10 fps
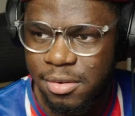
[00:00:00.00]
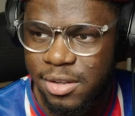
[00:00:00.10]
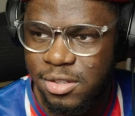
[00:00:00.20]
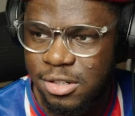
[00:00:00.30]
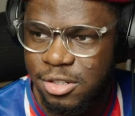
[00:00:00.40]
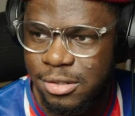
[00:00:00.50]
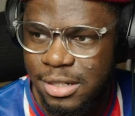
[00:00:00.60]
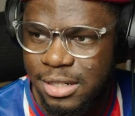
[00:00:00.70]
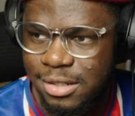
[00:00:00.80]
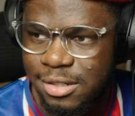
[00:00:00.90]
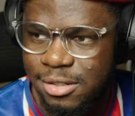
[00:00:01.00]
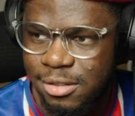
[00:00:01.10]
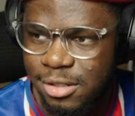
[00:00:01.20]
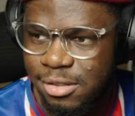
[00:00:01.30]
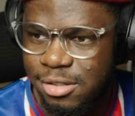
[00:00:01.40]
Okay, sorry, Adrien, I need to
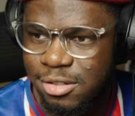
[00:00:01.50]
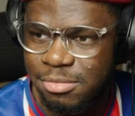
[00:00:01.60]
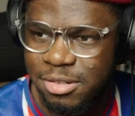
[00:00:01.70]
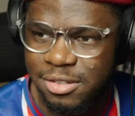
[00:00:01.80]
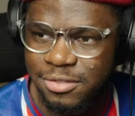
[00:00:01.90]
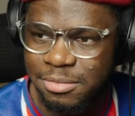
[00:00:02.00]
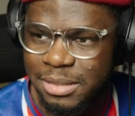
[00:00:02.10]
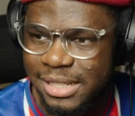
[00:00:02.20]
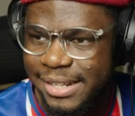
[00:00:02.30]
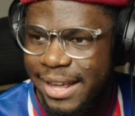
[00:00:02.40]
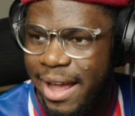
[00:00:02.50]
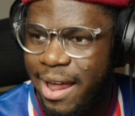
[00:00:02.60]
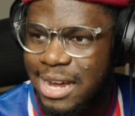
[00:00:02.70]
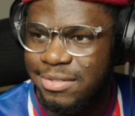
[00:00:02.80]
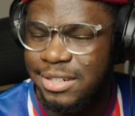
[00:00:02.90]
go. Goat streamer for me.
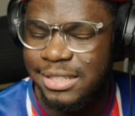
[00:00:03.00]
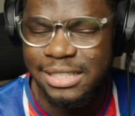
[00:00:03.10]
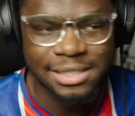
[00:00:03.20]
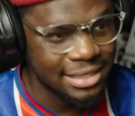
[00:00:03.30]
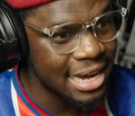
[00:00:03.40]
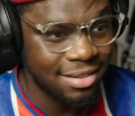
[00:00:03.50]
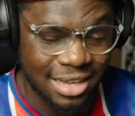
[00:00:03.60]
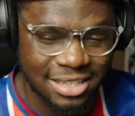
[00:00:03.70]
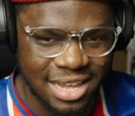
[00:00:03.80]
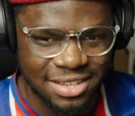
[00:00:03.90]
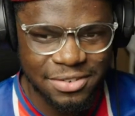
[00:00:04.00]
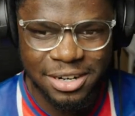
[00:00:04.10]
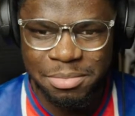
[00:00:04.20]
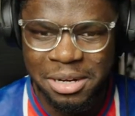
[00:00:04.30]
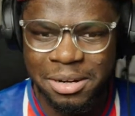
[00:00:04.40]
Have a good night. Thanks for
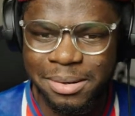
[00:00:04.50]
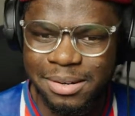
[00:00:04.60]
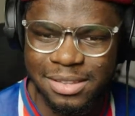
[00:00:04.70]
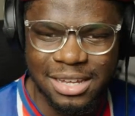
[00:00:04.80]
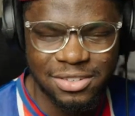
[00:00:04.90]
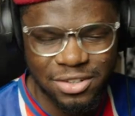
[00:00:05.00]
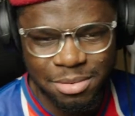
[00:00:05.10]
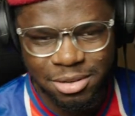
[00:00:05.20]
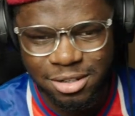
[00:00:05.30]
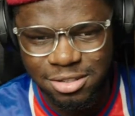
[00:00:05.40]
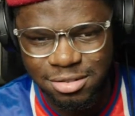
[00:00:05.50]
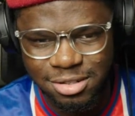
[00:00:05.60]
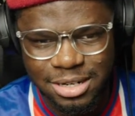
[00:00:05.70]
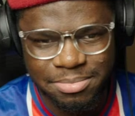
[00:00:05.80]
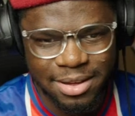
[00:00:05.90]
coming on. Thanks for coming on
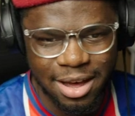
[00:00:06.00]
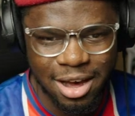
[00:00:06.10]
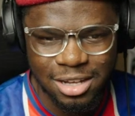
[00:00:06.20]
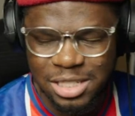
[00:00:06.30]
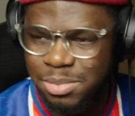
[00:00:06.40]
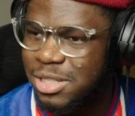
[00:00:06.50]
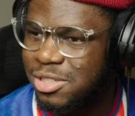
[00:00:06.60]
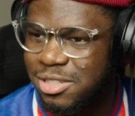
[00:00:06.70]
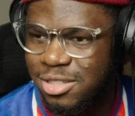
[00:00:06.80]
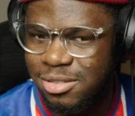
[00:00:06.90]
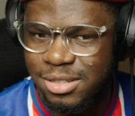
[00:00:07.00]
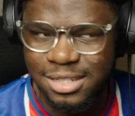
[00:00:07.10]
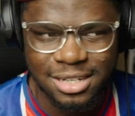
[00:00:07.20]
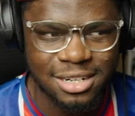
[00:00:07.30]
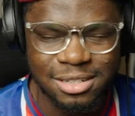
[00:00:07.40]
stream. It's a pleasure as
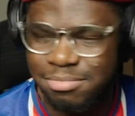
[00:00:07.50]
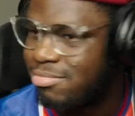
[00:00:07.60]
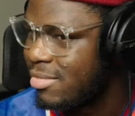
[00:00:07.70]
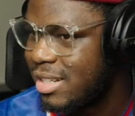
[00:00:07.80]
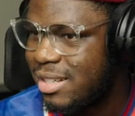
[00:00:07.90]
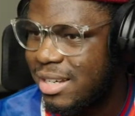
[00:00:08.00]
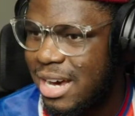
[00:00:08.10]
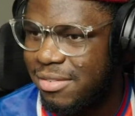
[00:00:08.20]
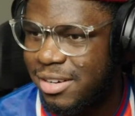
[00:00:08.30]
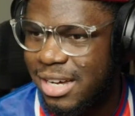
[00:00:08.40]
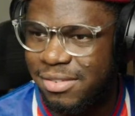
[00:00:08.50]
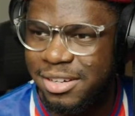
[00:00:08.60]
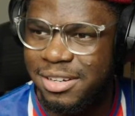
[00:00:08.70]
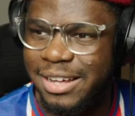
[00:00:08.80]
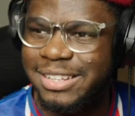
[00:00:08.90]
always, and have a
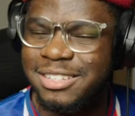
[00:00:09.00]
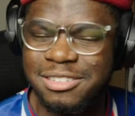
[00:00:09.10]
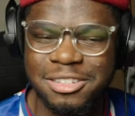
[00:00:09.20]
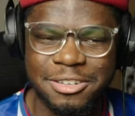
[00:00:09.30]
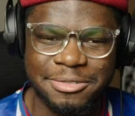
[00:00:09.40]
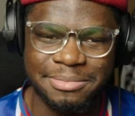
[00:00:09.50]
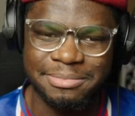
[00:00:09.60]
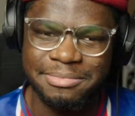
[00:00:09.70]
good night to you too.